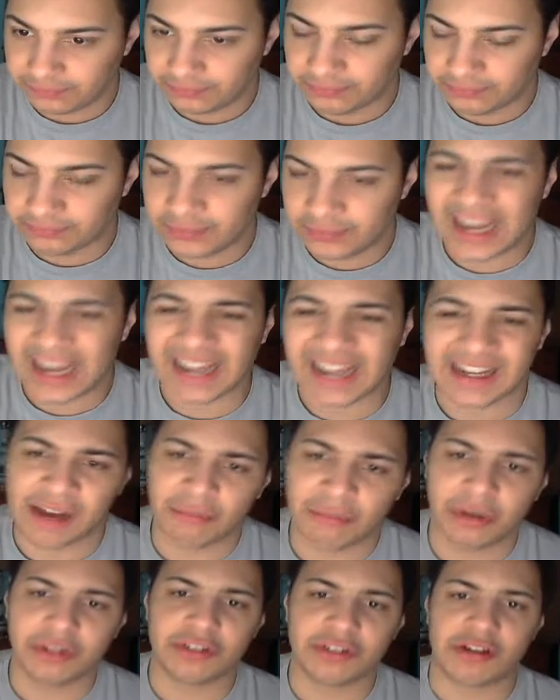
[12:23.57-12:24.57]
Yeah, and I
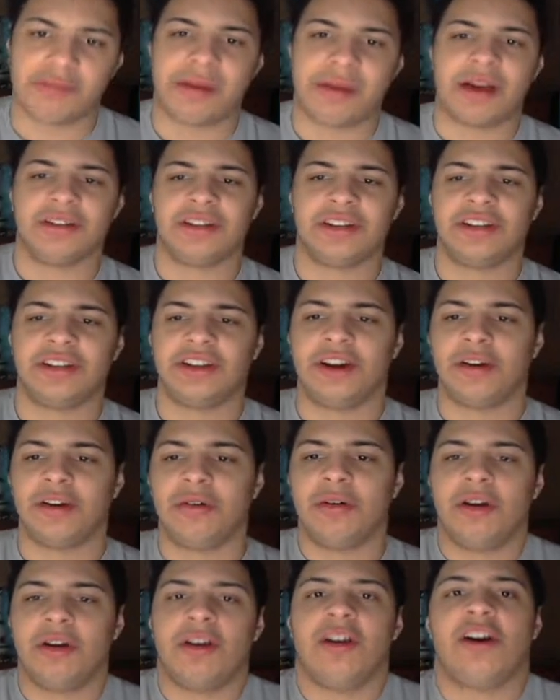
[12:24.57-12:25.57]
wonder about
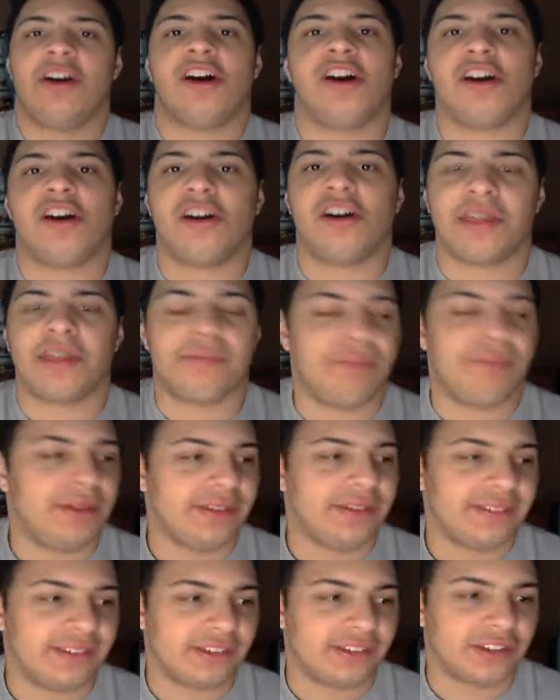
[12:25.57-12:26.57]
all the
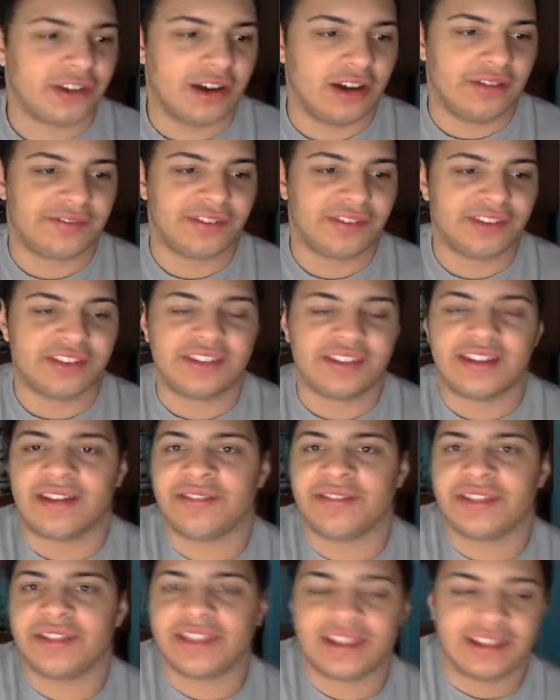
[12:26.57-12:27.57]
business conferences and
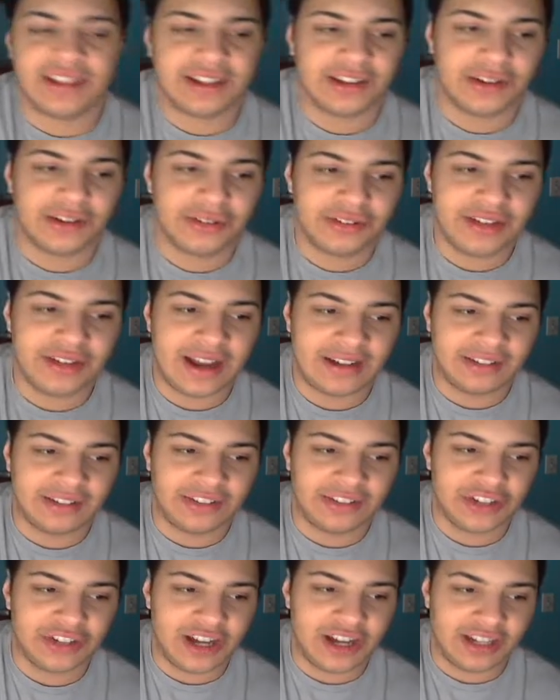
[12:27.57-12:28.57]
everything that goes down in
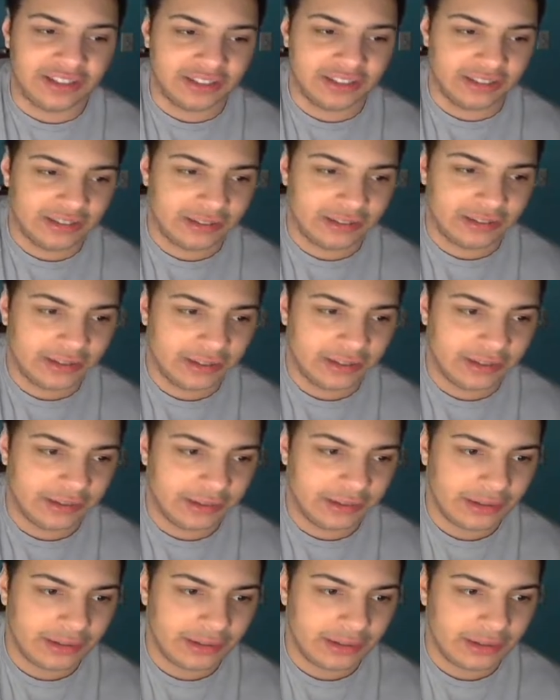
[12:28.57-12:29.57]
China.
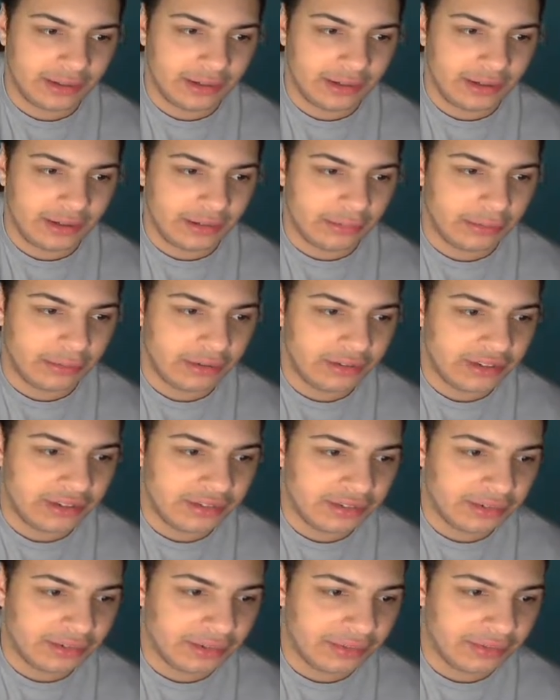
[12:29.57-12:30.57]
Where is
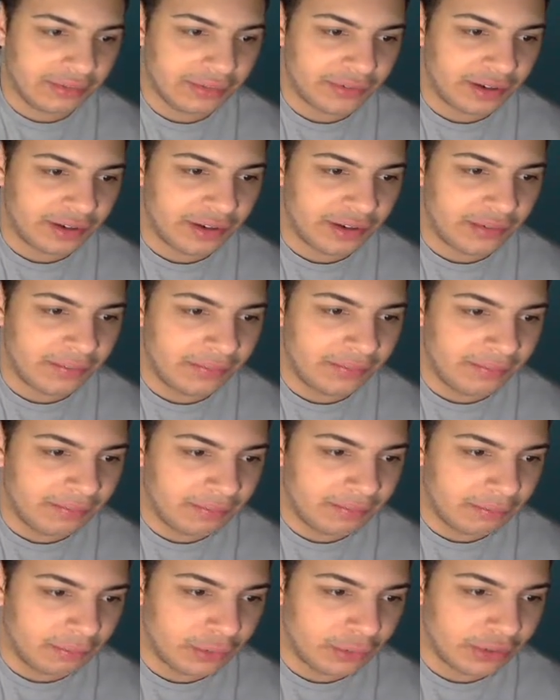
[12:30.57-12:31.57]
everyone from?
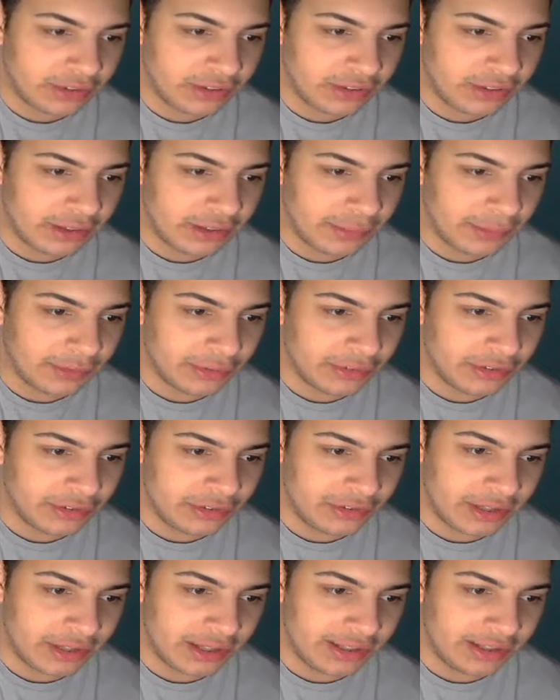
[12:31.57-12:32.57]
What numbers are
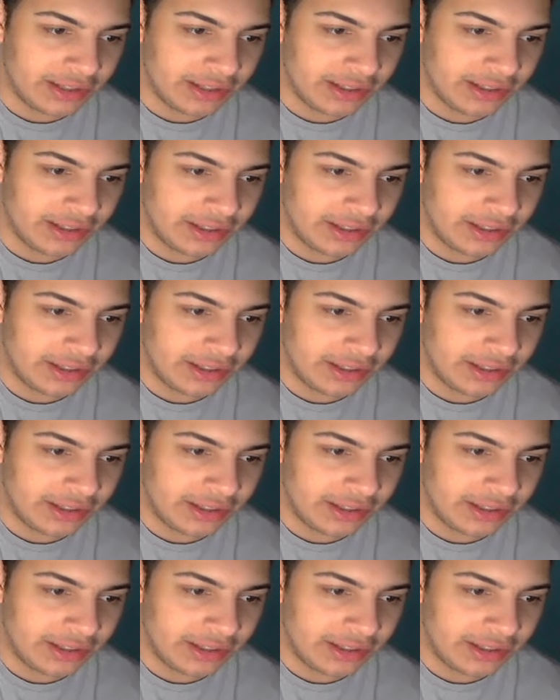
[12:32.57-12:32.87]
you getting?